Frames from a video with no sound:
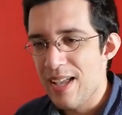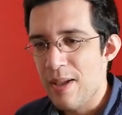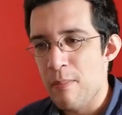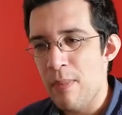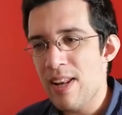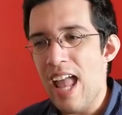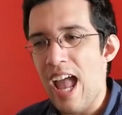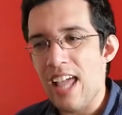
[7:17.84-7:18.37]

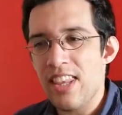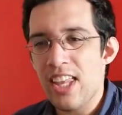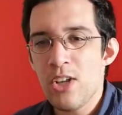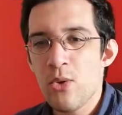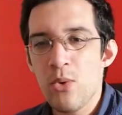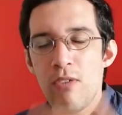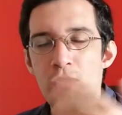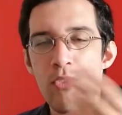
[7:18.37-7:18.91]
But yeah, they
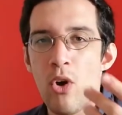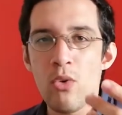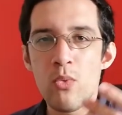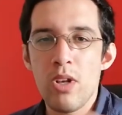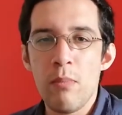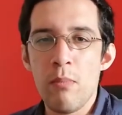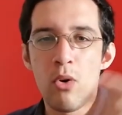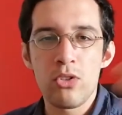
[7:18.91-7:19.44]
could have gone with
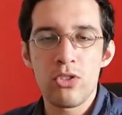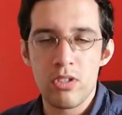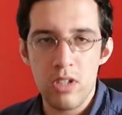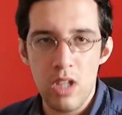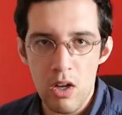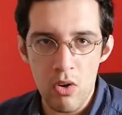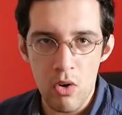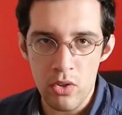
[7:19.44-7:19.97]
a more
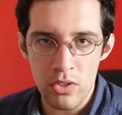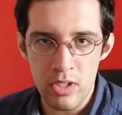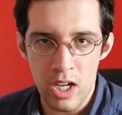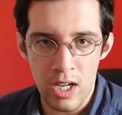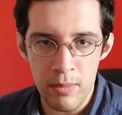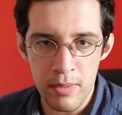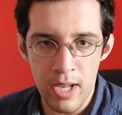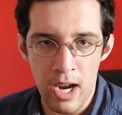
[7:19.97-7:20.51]
Slughorn
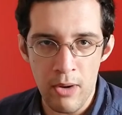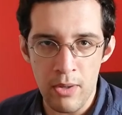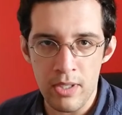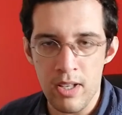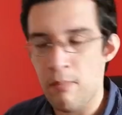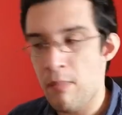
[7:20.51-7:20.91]
type character.